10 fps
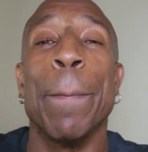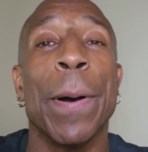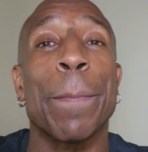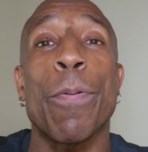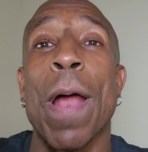
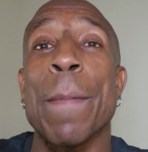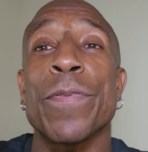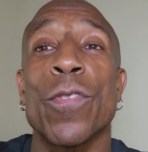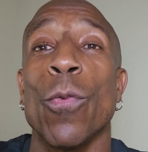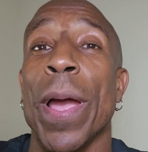But
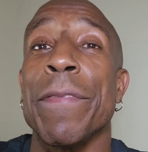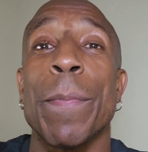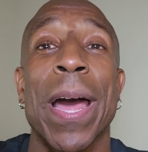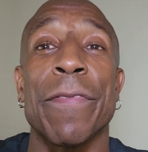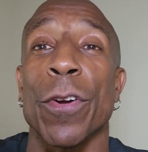props to
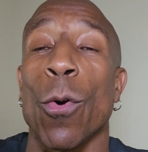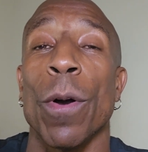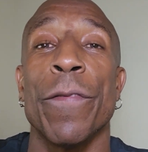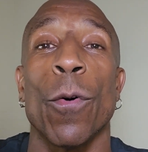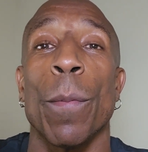everybody for
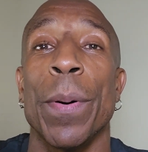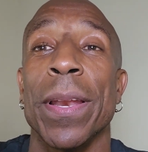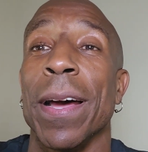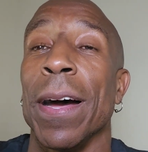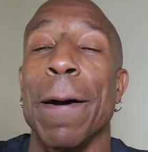going for it.
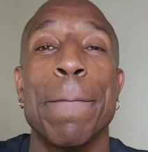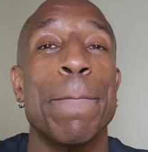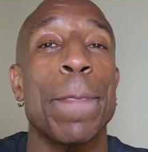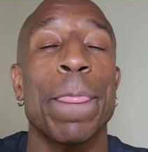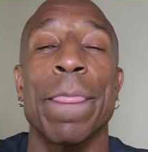But I
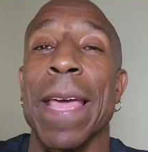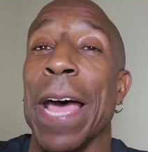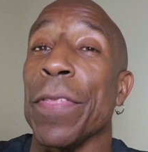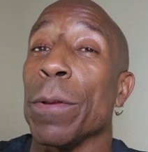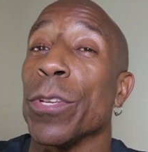
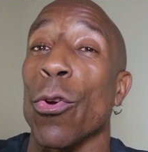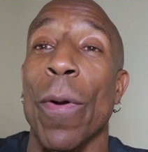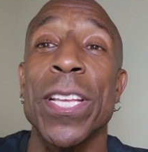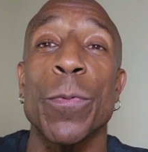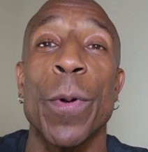thought it was a
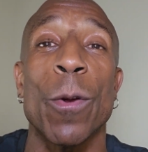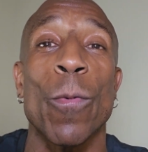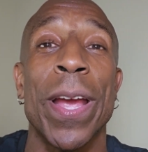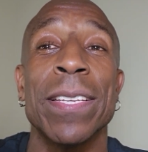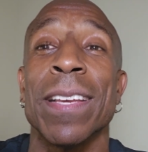great sprint
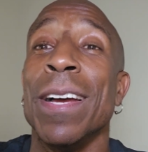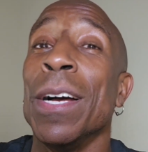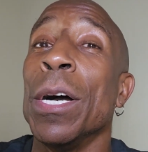race.